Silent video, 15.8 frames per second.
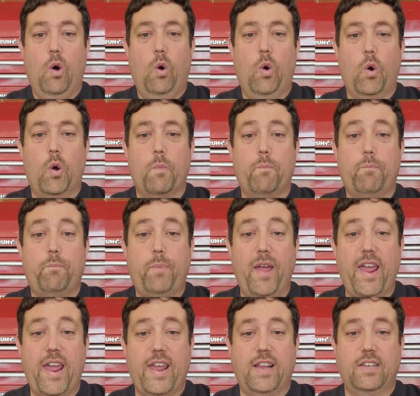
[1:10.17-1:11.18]
or
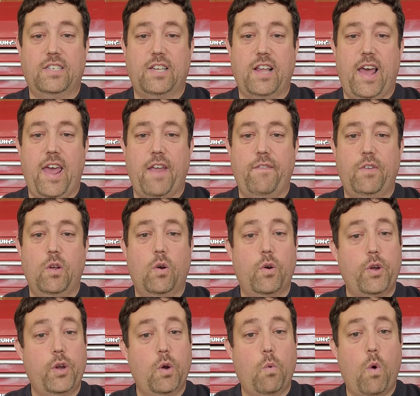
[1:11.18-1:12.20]
being saved
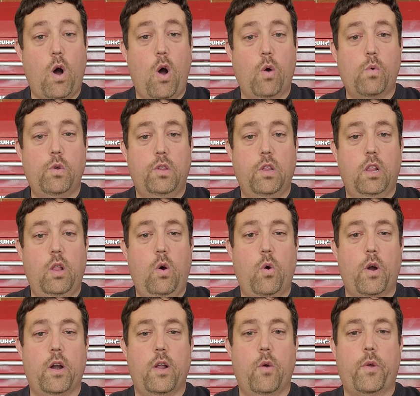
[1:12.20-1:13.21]
or your walk with the
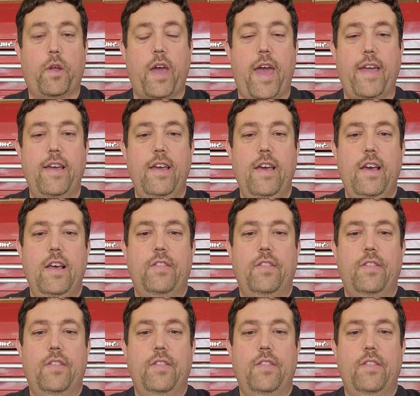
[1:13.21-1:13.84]
Lord. Okay?